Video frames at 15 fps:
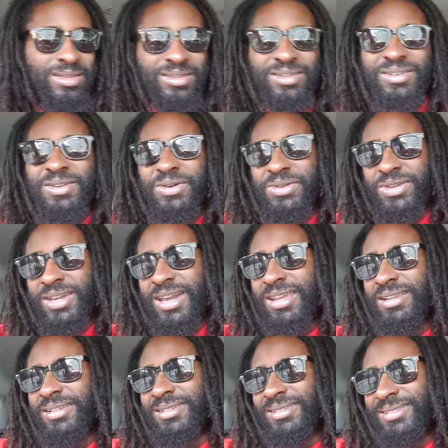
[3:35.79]
You know you
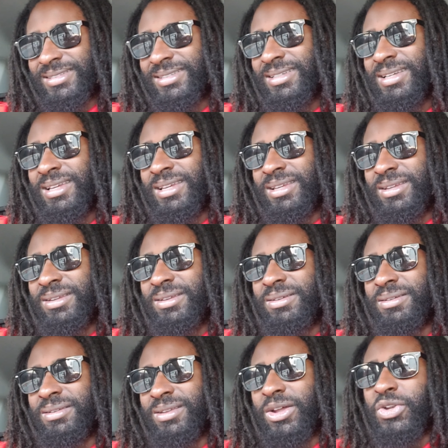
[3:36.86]
gotta
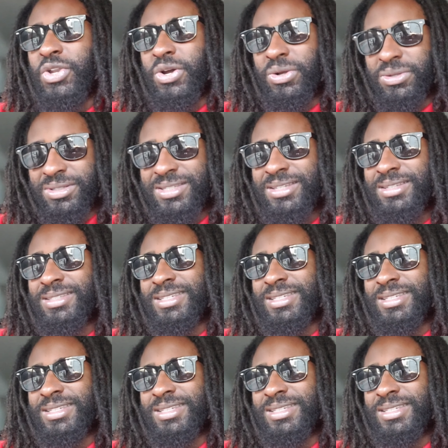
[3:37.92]
adult